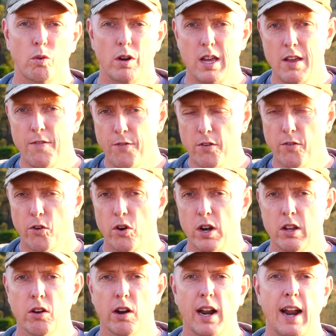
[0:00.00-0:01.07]
if you've
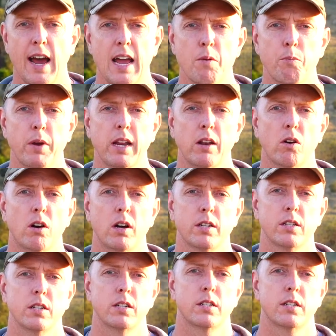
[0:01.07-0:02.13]
already got an A and B
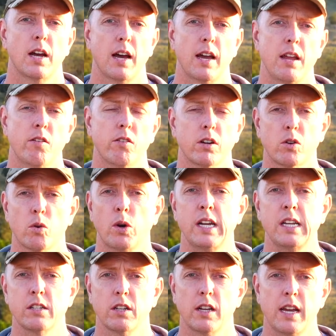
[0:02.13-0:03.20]
license here in
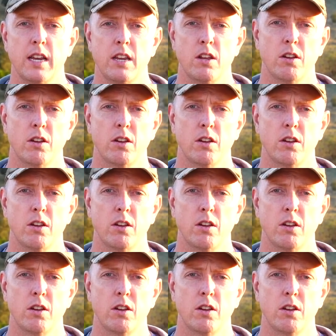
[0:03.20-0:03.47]
Queensland,